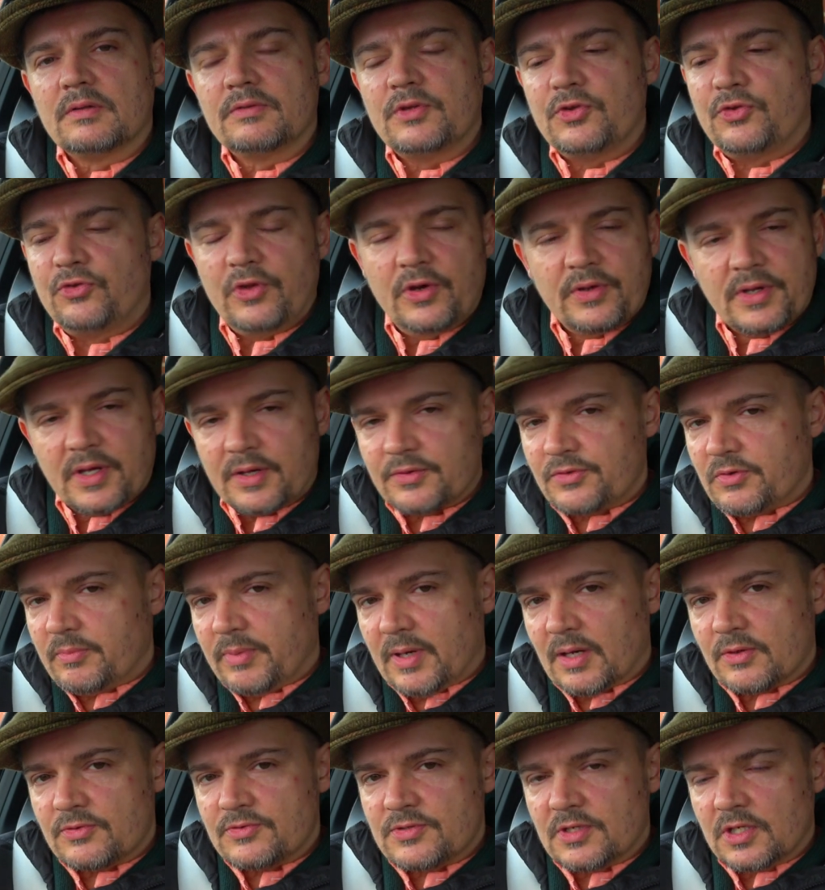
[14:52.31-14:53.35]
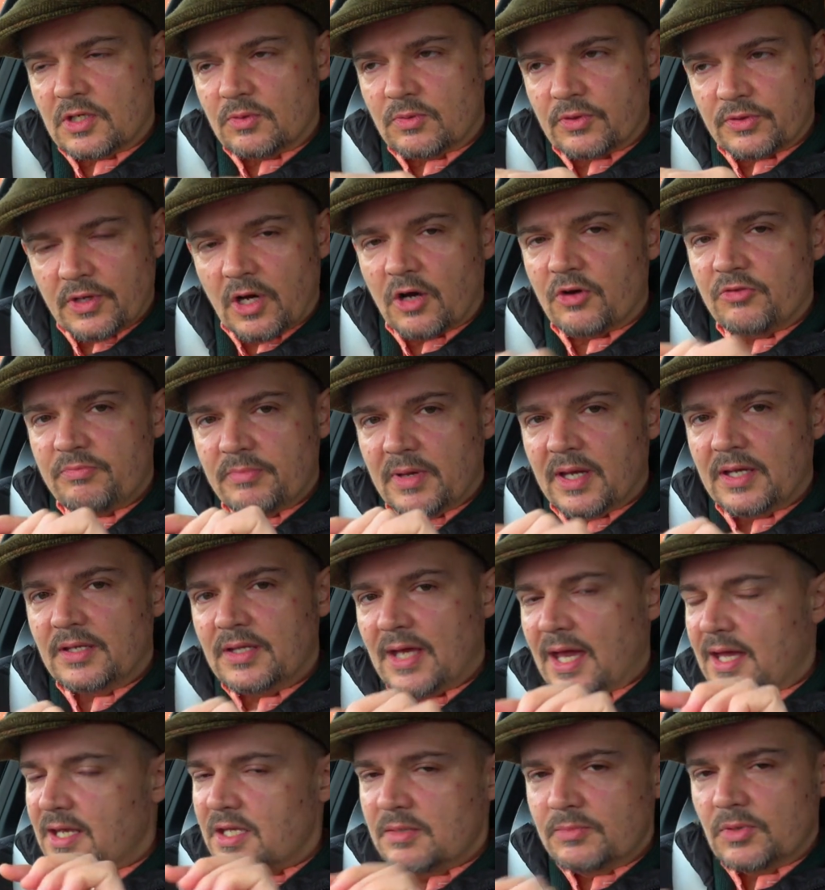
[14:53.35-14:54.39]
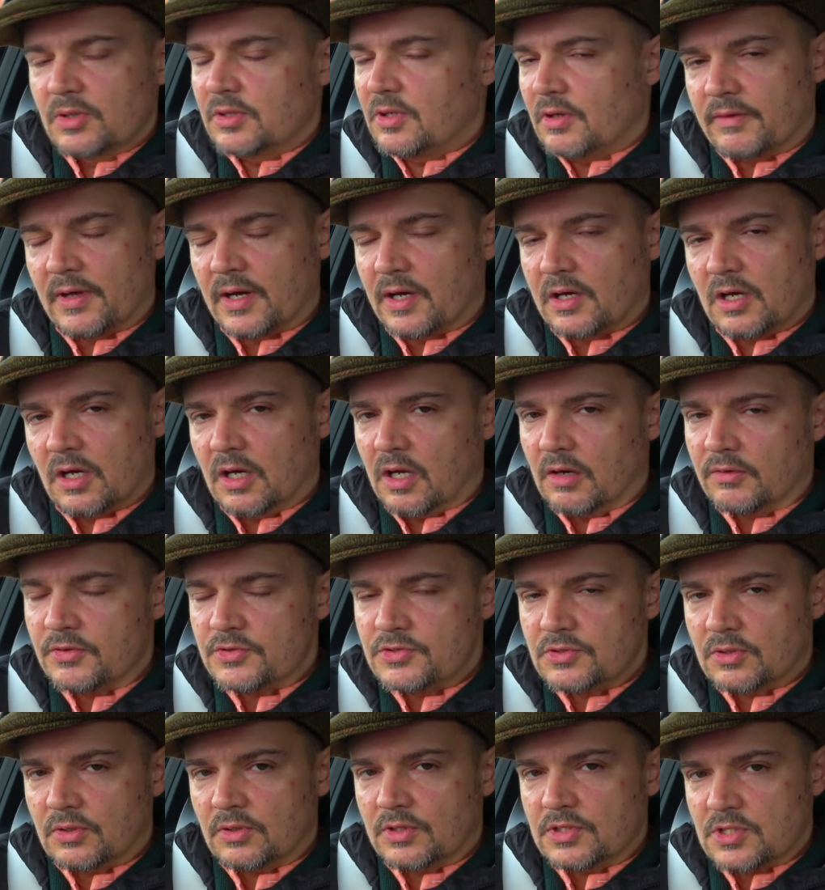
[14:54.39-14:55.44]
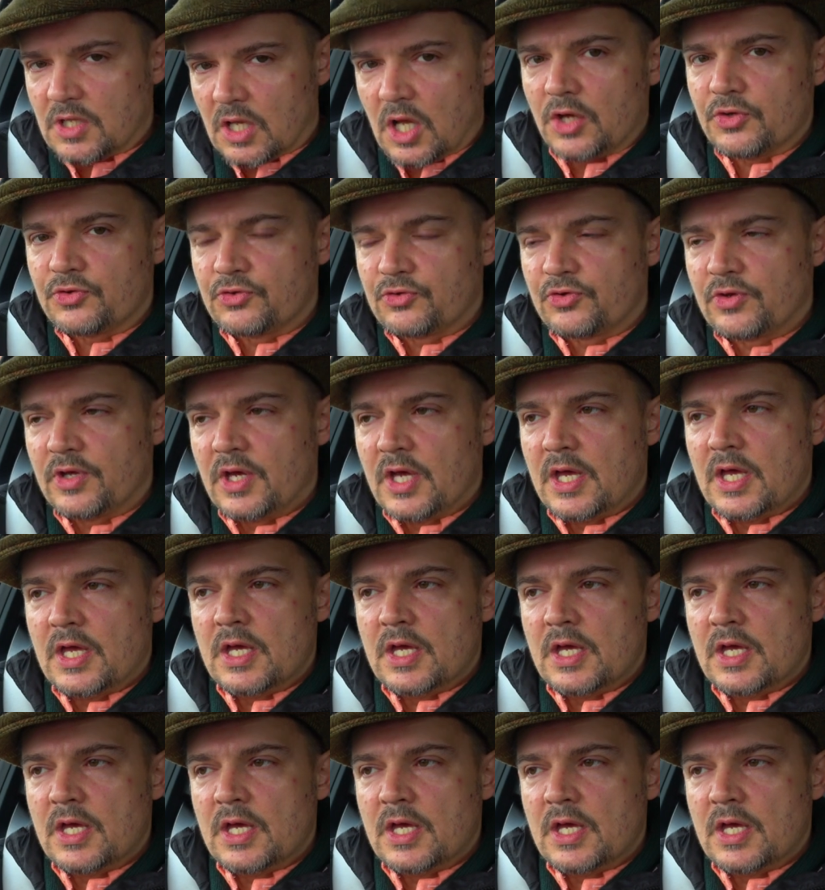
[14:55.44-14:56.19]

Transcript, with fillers: There's no doubt about it. He will not have made any money on that car at all. He's lost.